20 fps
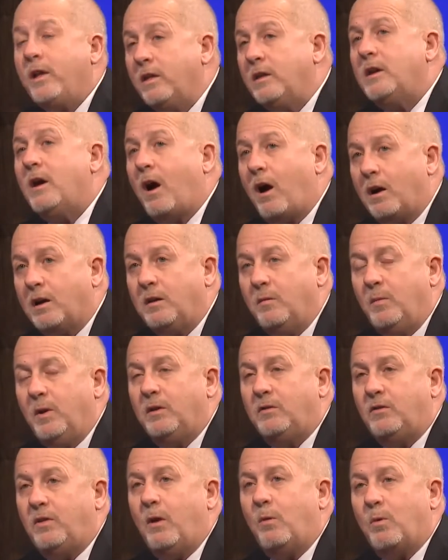of the
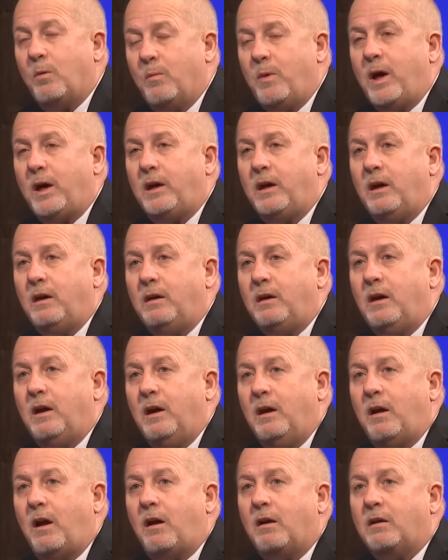arguments that we're making
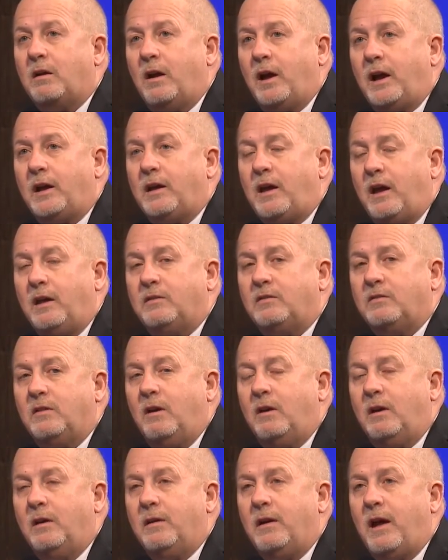in our case
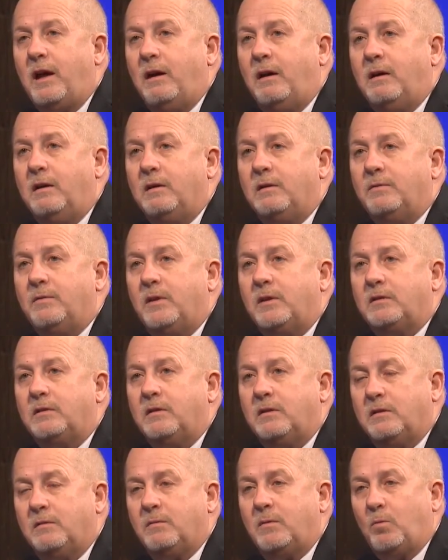uh, uh, that
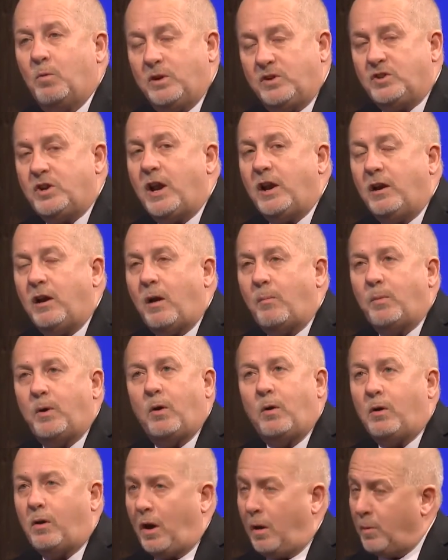uh, originated up in
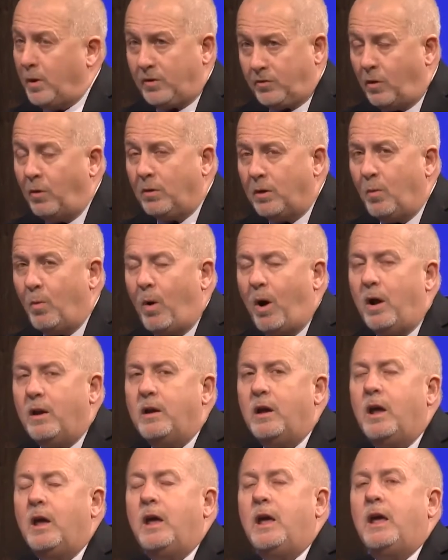Eau Claire, but it's only one,
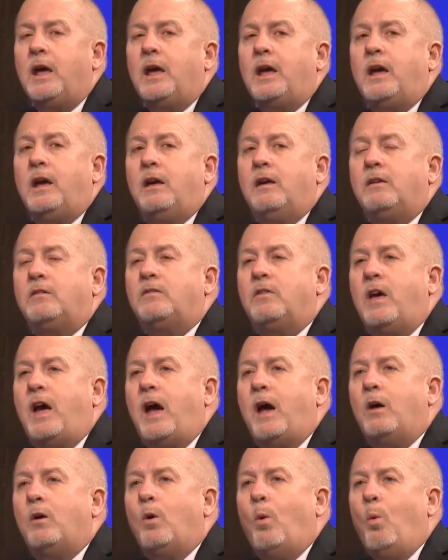right, is
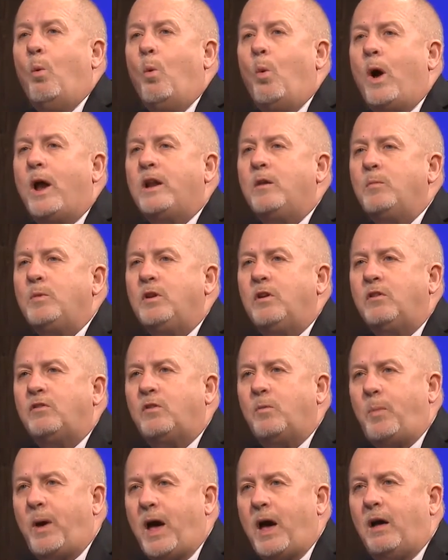that when a
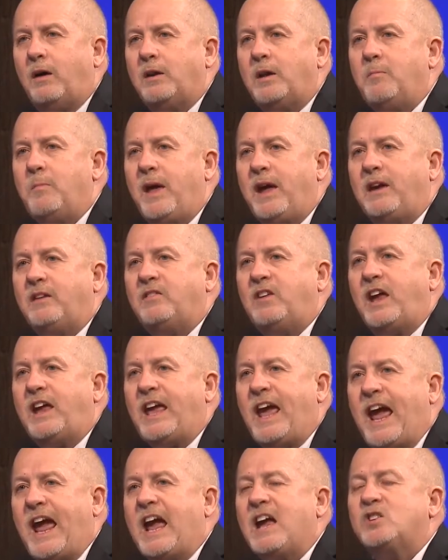municipality makes a
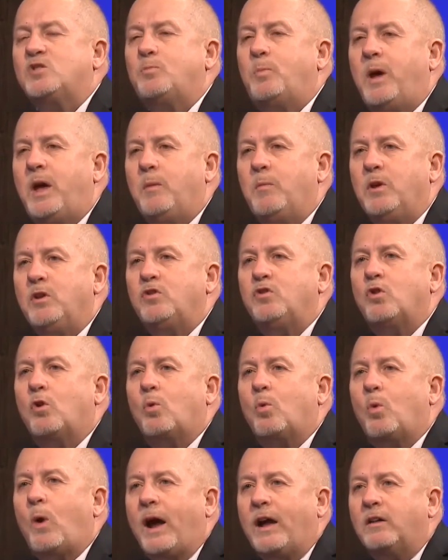cash payment
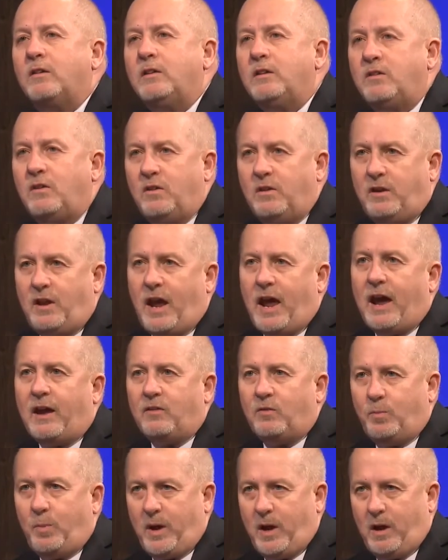directly to the
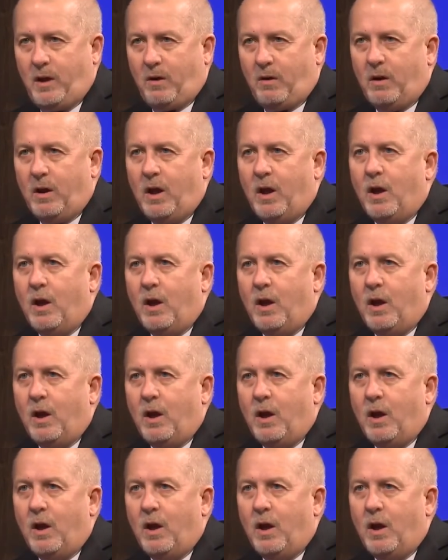taxpayer